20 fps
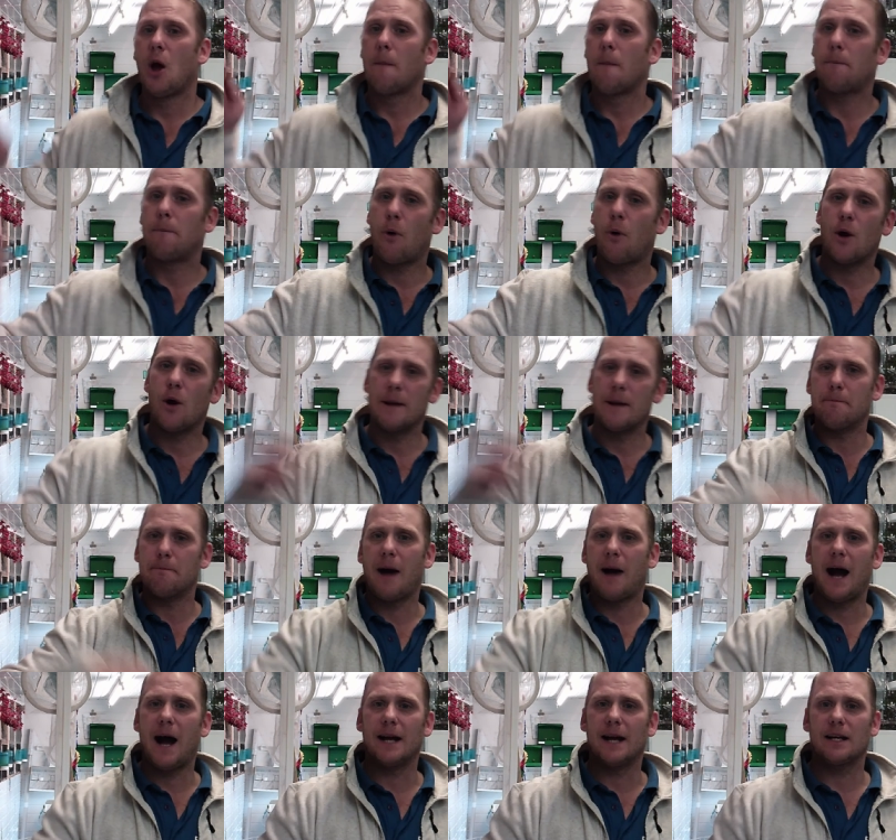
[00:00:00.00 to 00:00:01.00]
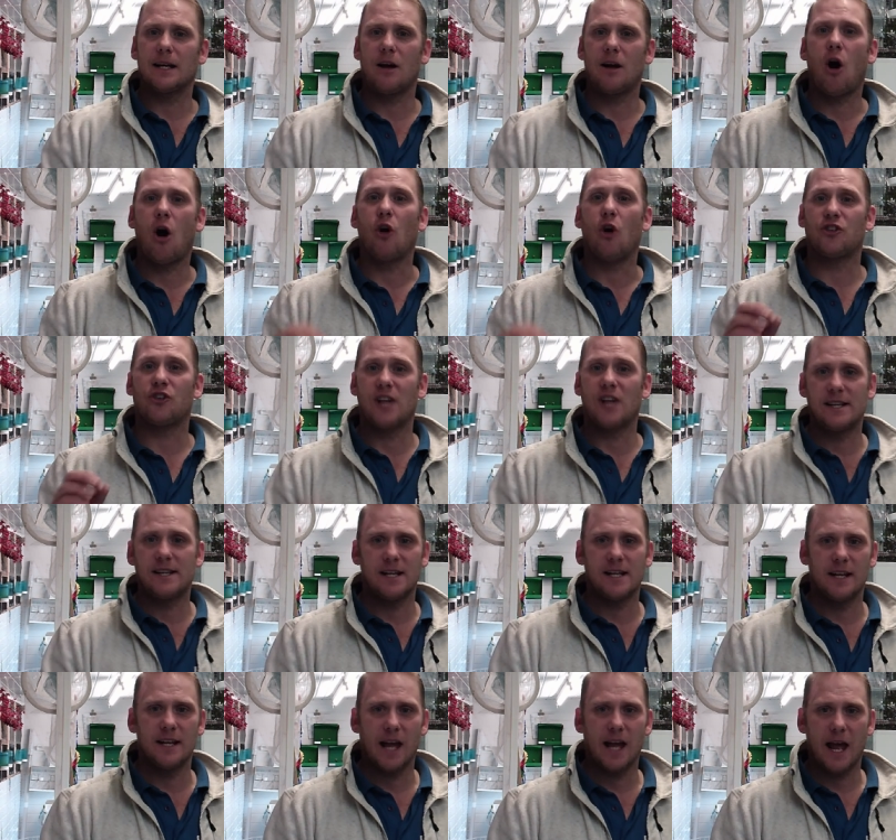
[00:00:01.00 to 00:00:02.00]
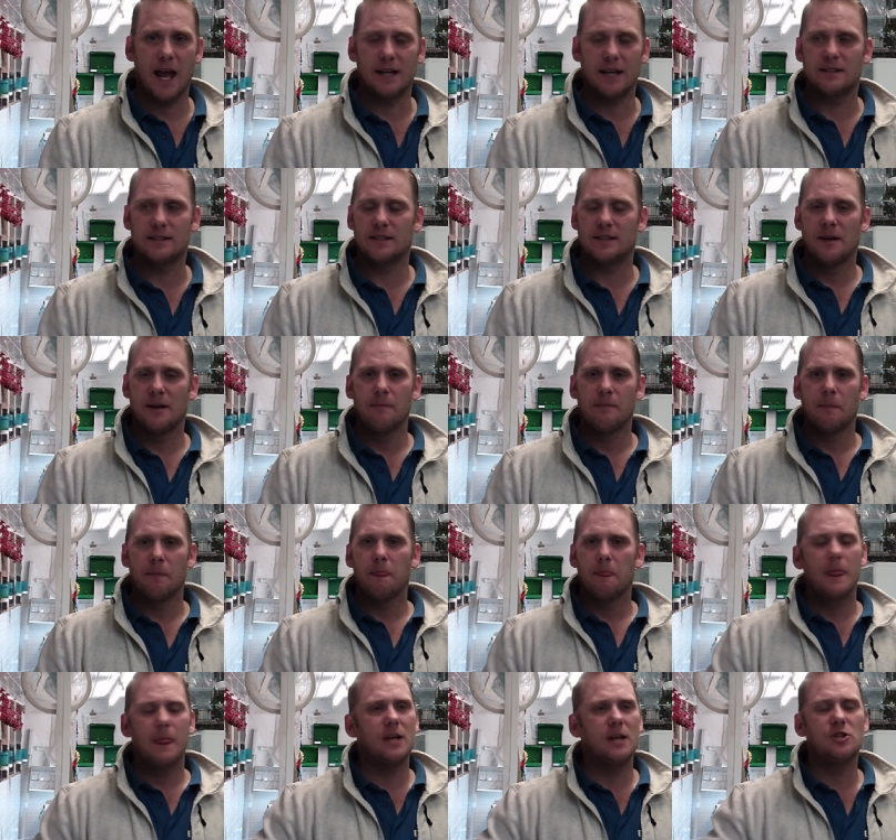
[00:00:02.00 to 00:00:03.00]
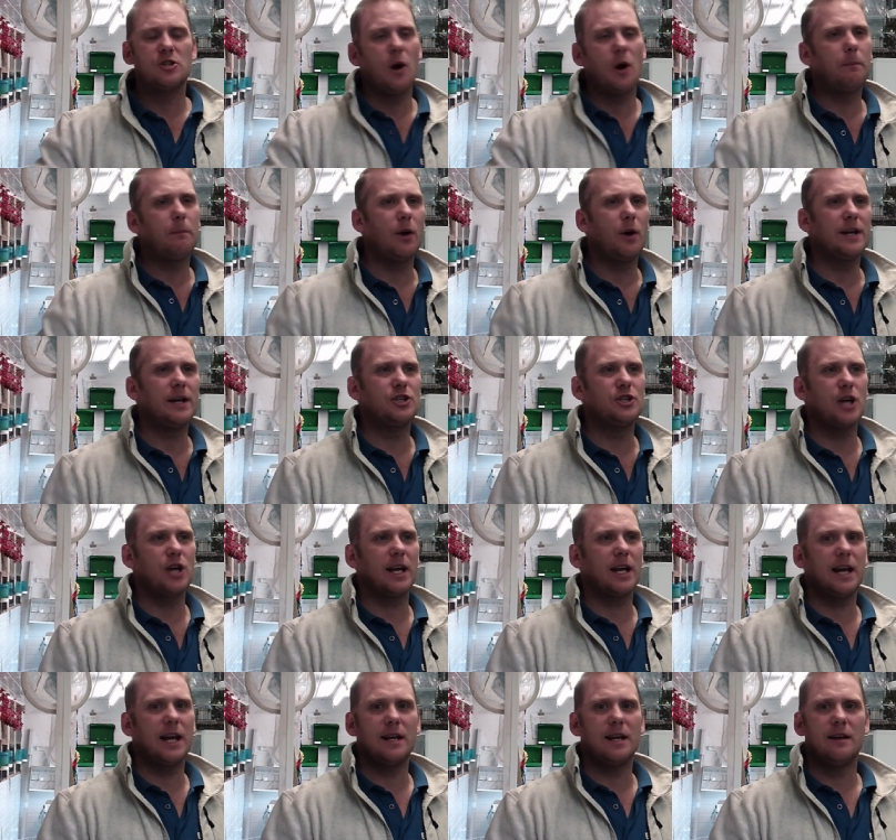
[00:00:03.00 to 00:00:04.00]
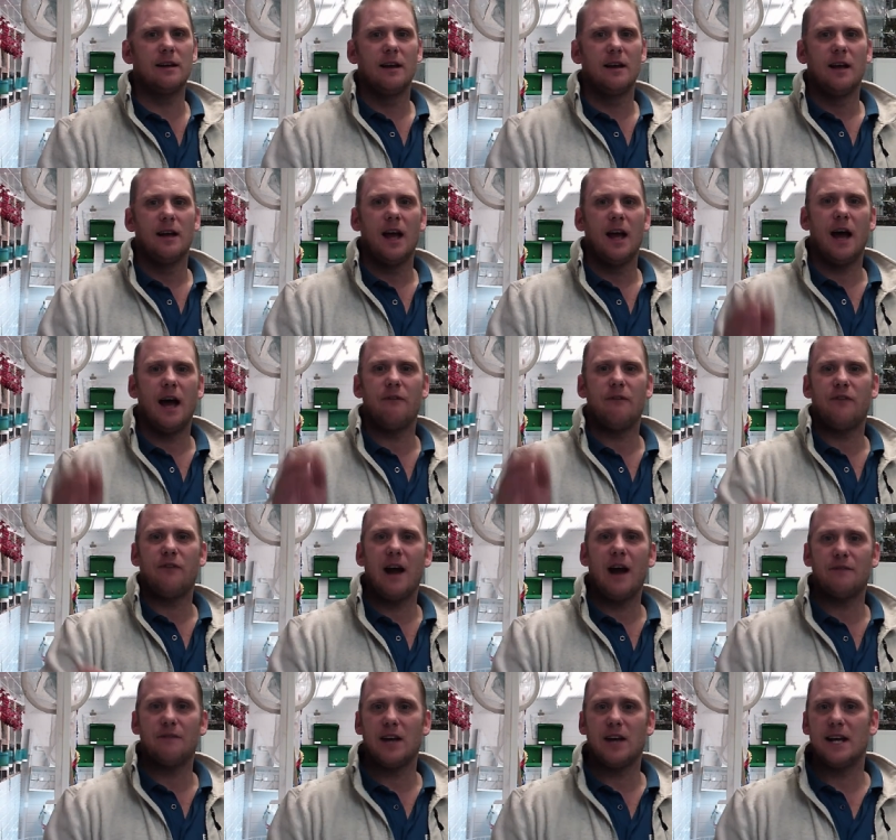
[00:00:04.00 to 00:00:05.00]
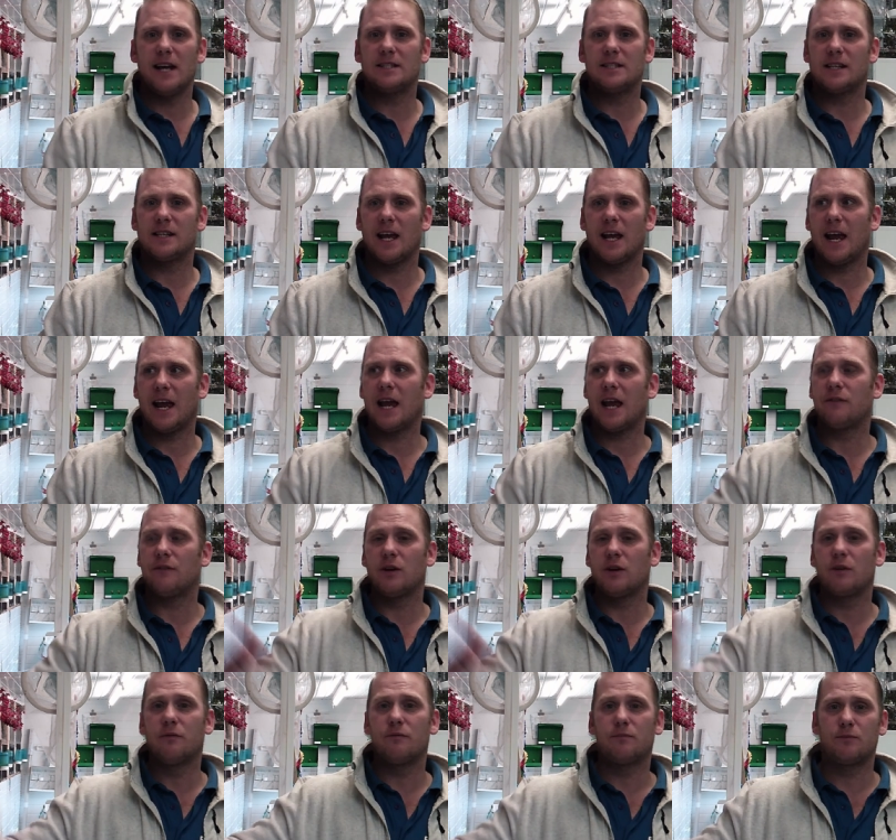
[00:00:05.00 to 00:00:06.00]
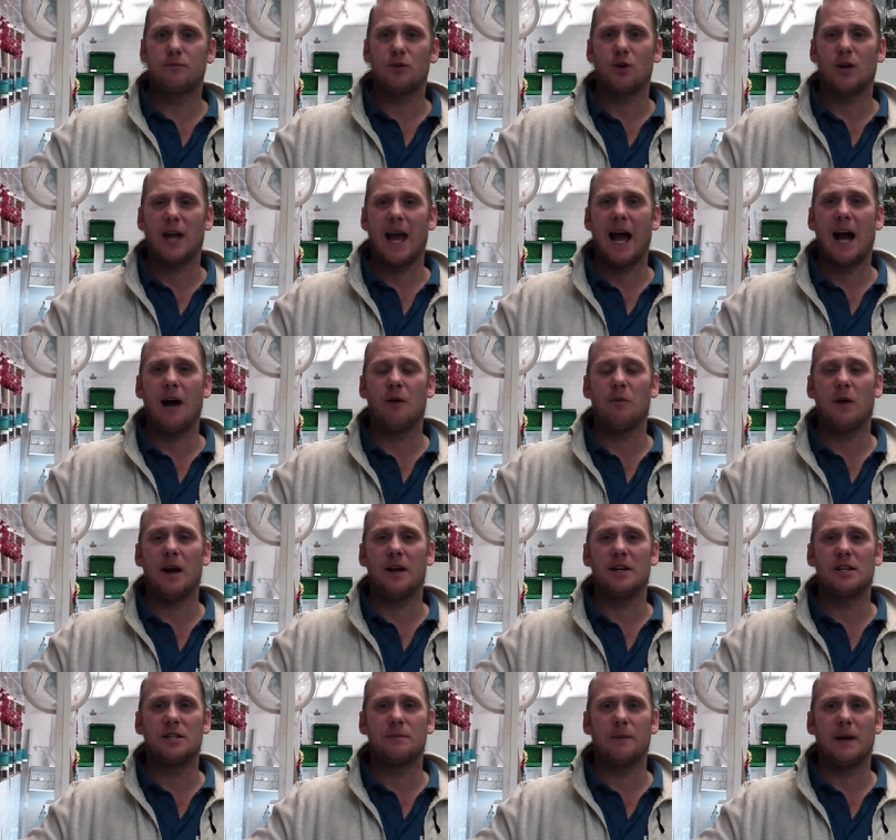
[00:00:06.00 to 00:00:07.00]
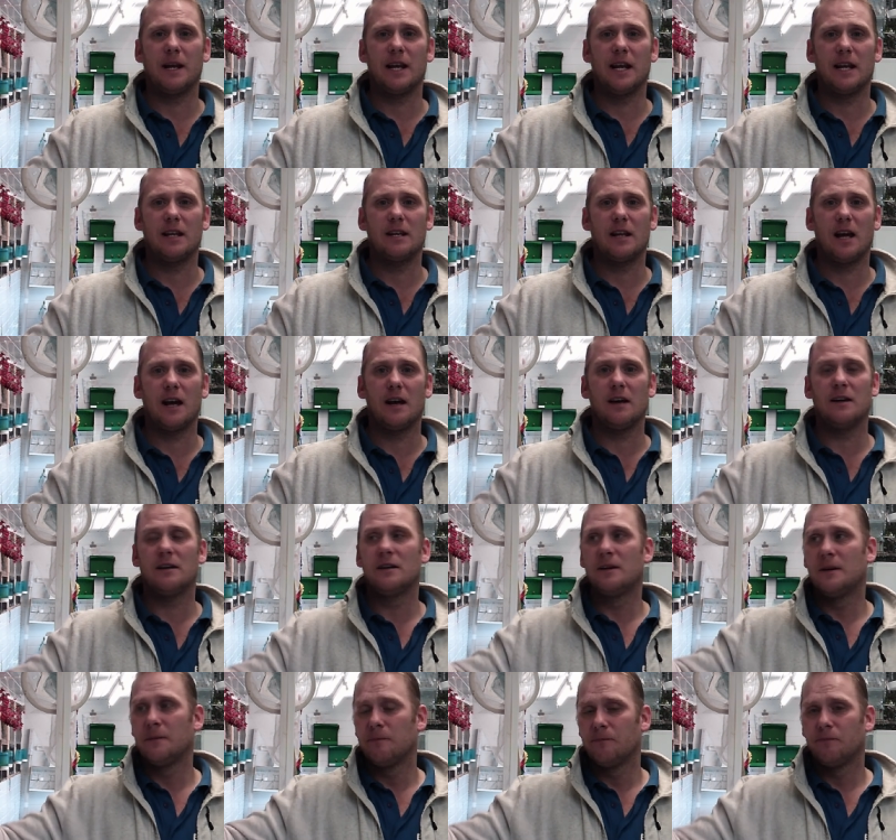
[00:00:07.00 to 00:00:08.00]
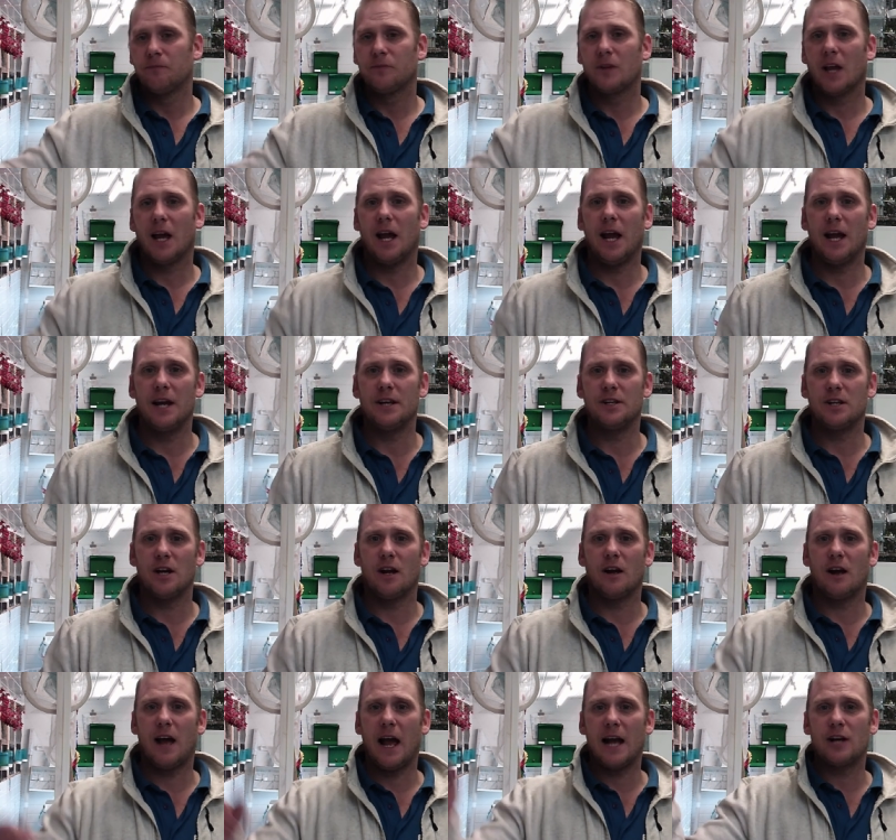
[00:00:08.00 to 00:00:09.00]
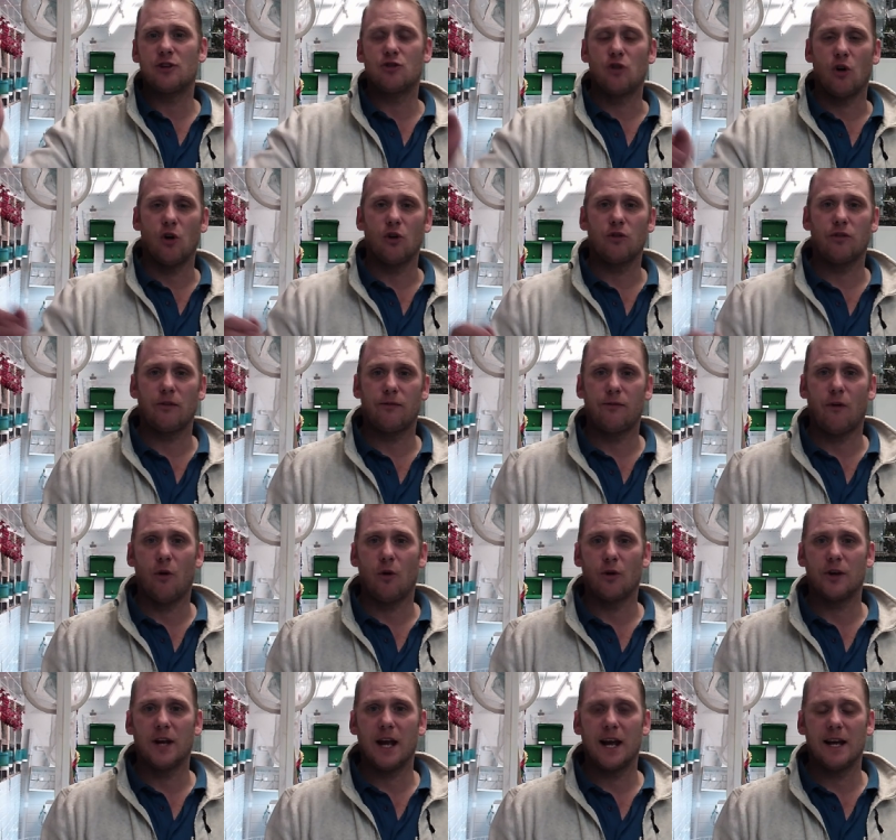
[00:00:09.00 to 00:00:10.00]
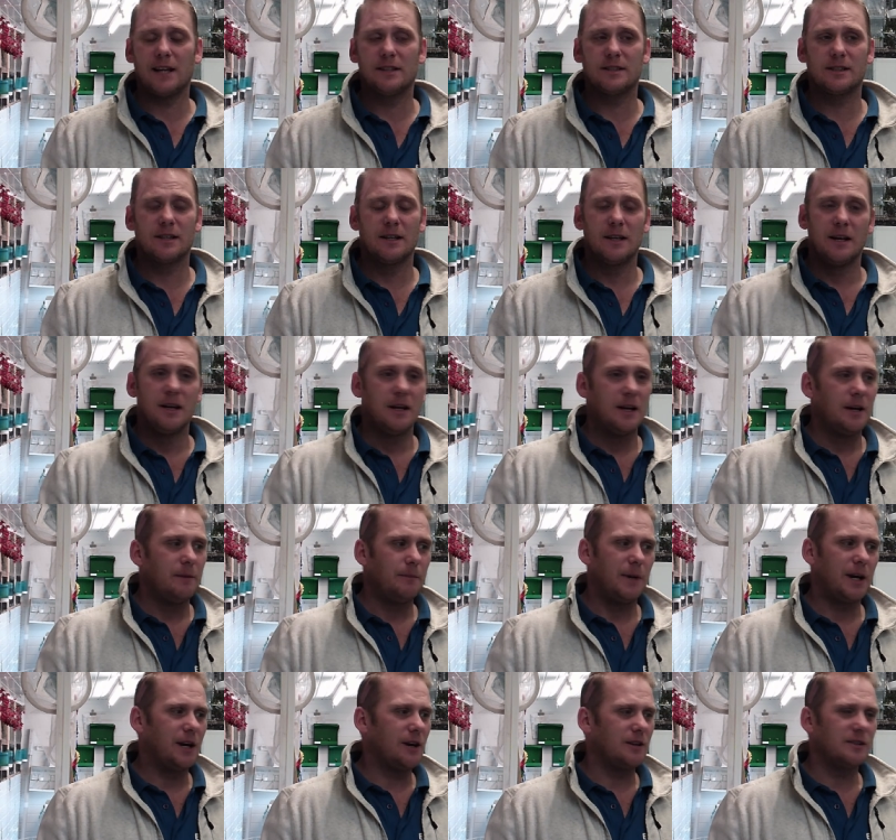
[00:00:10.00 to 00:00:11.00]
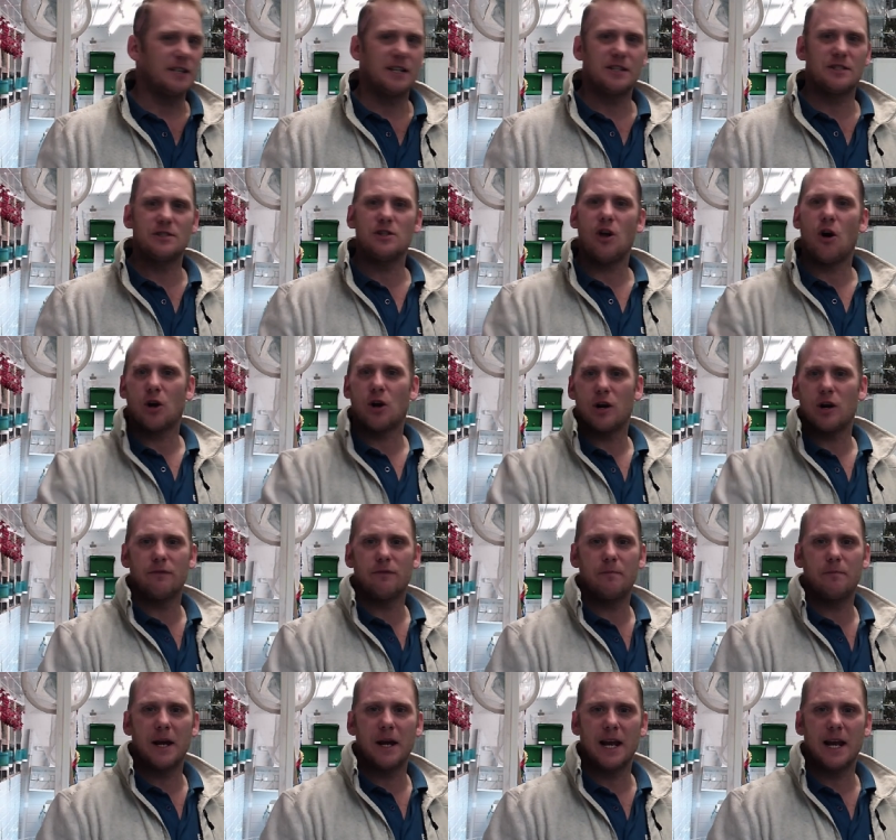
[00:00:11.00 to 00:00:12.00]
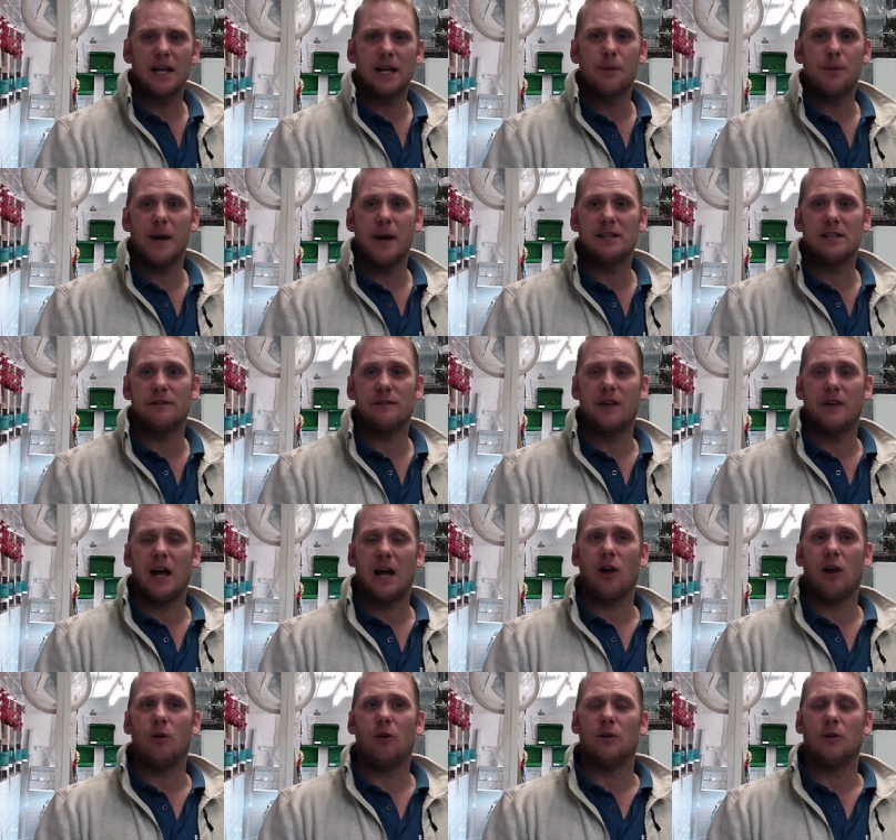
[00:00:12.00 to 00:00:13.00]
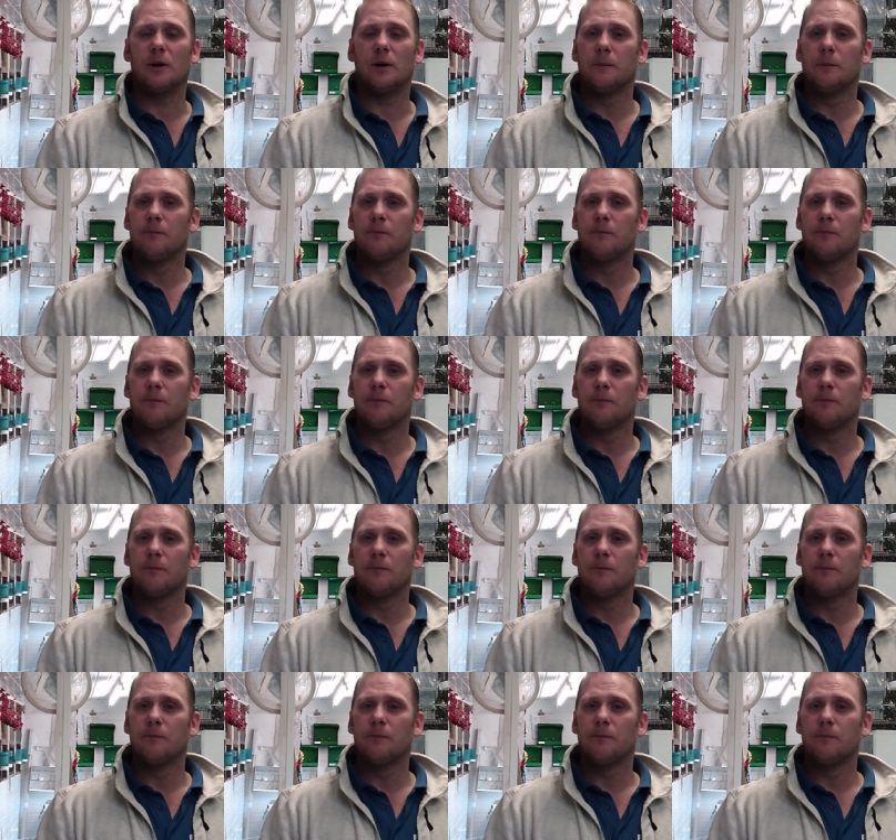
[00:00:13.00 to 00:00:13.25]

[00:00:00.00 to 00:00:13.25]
putting back or setting the eggs. There's no point in checking at five days if you took it out and it's been in uh, in your drawer for four days because it's not going to have been incubated for that long.